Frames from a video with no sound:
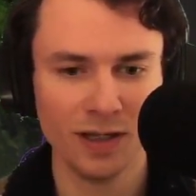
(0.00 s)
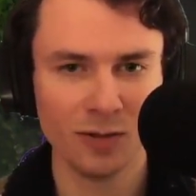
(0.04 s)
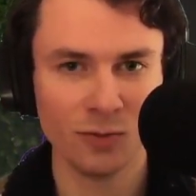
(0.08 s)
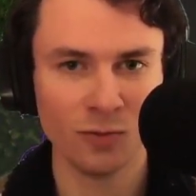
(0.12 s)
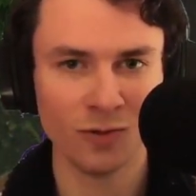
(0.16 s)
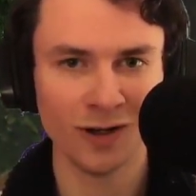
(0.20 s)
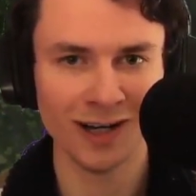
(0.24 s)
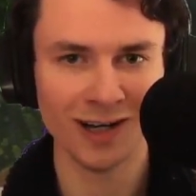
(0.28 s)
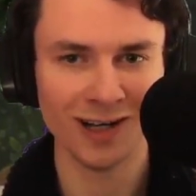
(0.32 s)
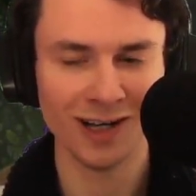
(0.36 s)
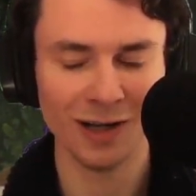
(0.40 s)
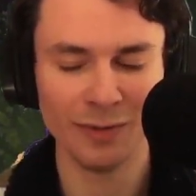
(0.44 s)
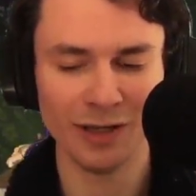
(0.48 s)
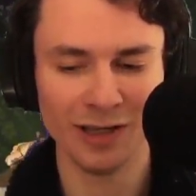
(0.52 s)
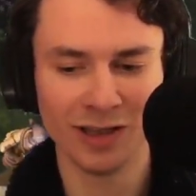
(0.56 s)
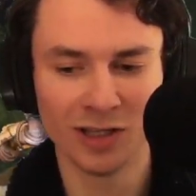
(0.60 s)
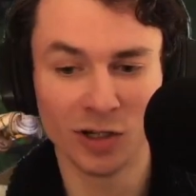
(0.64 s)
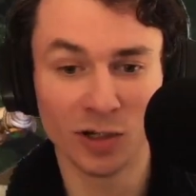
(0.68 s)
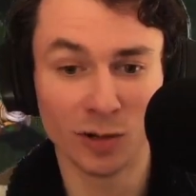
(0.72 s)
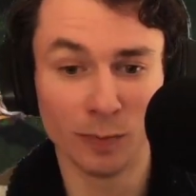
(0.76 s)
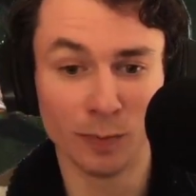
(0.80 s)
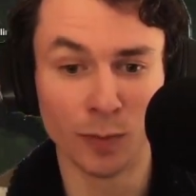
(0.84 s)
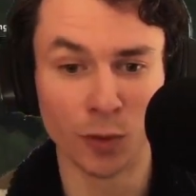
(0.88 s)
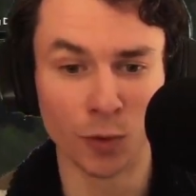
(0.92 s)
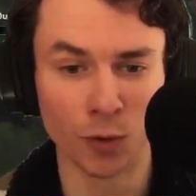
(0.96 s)
well, I mean, they're
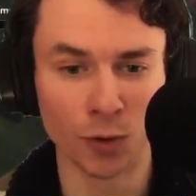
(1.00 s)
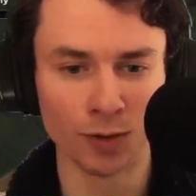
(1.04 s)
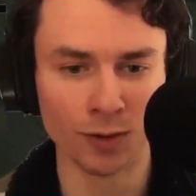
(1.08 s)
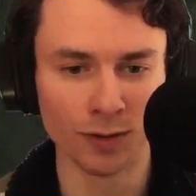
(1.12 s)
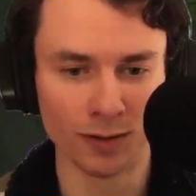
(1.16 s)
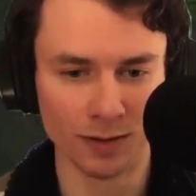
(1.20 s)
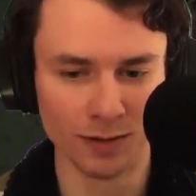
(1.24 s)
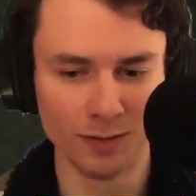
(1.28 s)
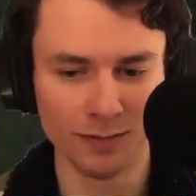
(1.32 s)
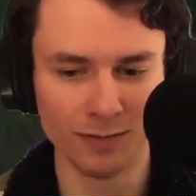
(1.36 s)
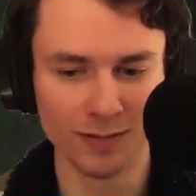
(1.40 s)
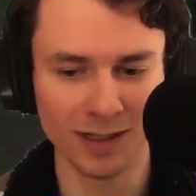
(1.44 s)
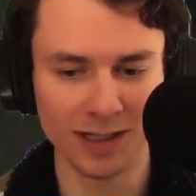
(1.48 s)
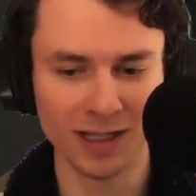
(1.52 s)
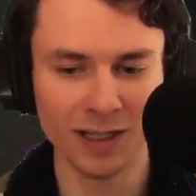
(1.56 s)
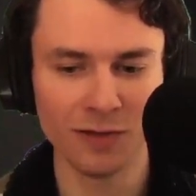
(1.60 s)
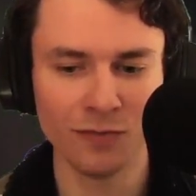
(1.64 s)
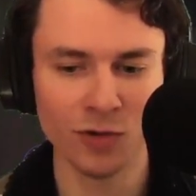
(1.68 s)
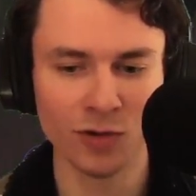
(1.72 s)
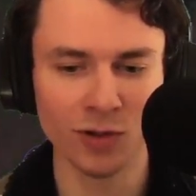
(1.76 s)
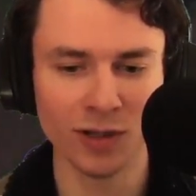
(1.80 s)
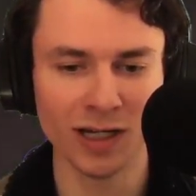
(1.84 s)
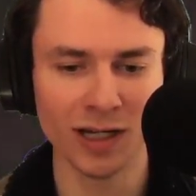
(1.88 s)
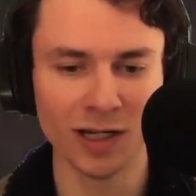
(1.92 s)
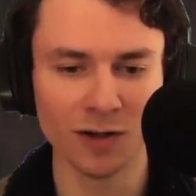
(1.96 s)
important. They give
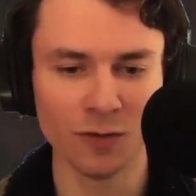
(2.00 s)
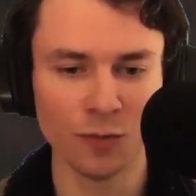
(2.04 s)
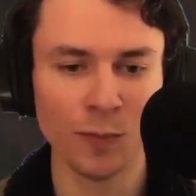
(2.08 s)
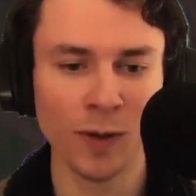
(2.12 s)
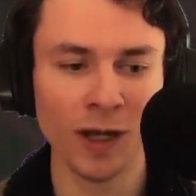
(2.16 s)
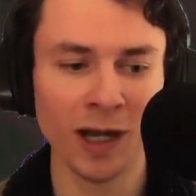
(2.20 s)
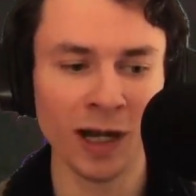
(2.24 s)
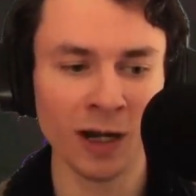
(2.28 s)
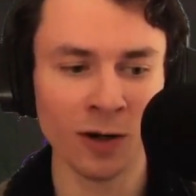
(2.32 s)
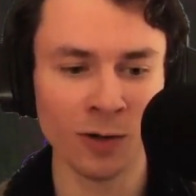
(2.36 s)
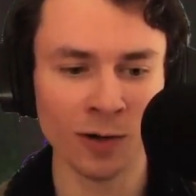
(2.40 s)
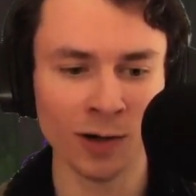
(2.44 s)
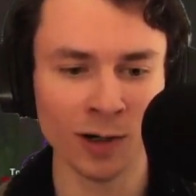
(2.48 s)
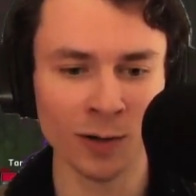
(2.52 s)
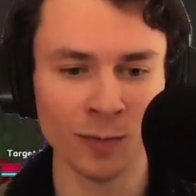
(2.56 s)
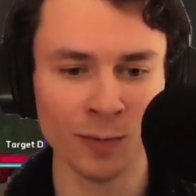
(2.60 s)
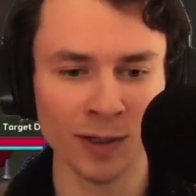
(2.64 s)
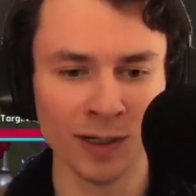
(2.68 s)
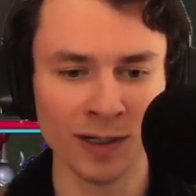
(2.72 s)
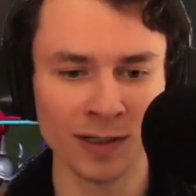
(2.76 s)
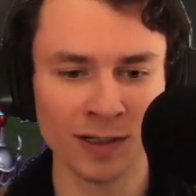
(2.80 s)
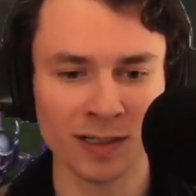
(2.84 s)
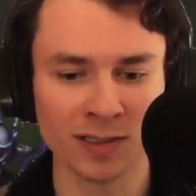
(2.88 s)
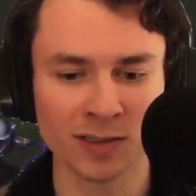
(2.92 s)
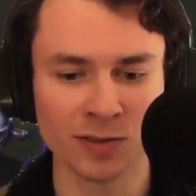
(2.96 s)
you a lot of power, but
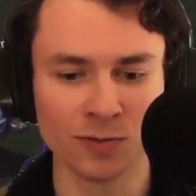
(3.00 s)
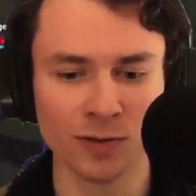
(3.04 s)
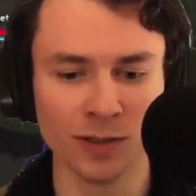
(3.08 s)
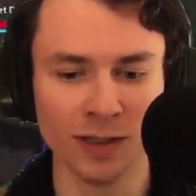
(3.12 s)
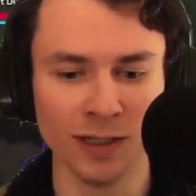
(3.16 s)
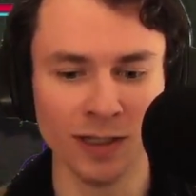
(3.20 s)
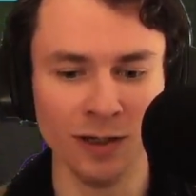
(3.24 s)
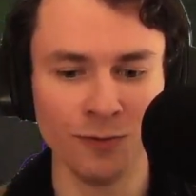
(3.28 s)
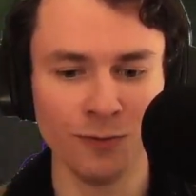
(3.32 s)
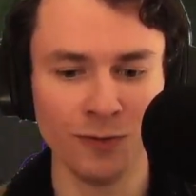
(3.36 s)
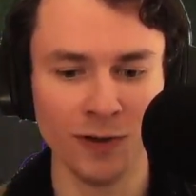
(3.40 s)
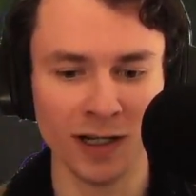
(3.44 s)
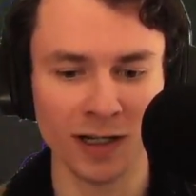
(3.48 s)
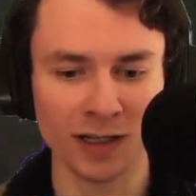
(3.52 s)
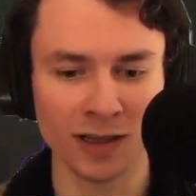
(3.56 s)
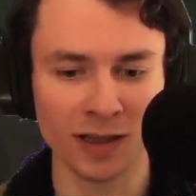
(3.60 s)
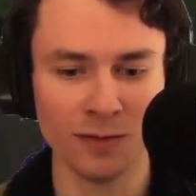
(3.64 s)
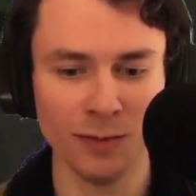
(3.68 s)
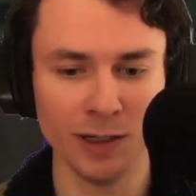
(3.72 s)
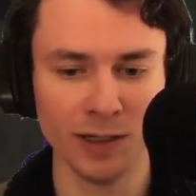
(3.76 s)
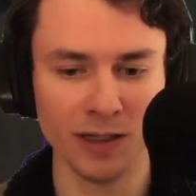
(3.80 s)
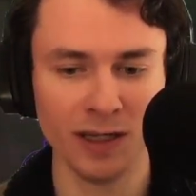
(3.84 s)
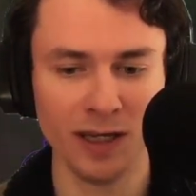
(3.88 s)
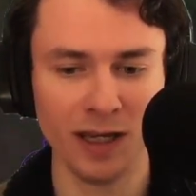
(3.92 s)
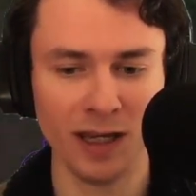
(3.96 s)
it doesn't really affect the
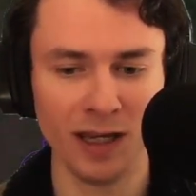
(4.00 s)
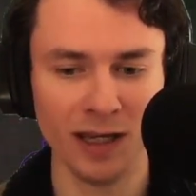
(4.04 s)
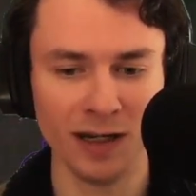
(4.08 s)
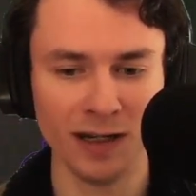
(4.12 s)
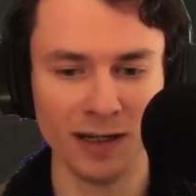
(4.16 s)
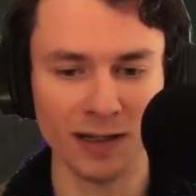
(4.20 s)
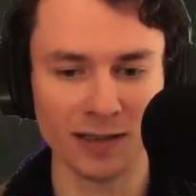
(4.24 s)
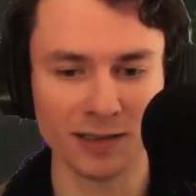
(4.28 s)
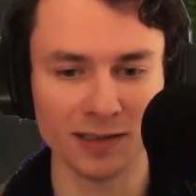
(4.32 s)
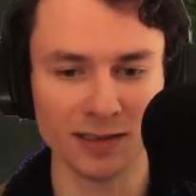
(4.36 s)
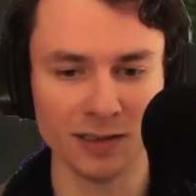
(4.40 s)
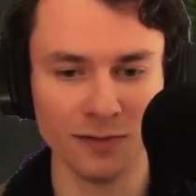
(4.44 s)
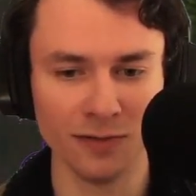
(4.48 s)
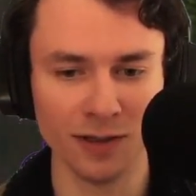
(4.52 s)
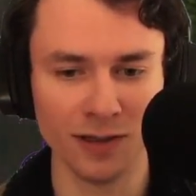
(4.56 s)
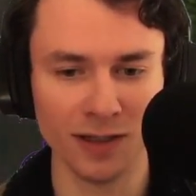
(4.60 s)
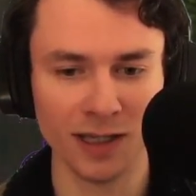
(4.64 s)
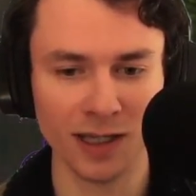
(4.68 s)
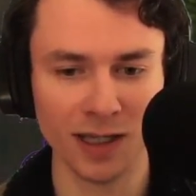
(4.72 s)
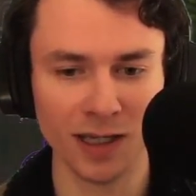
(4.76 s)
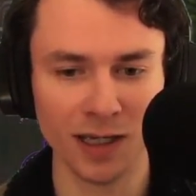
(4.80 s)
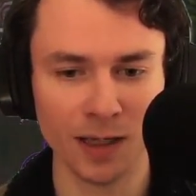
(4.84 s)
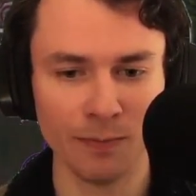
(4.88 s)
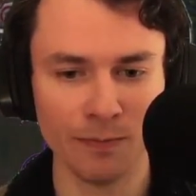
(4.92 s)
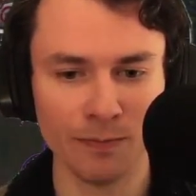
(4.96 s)
mechanics of the
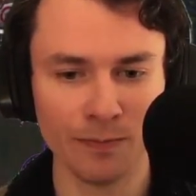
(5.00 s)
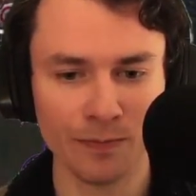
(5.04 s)
game.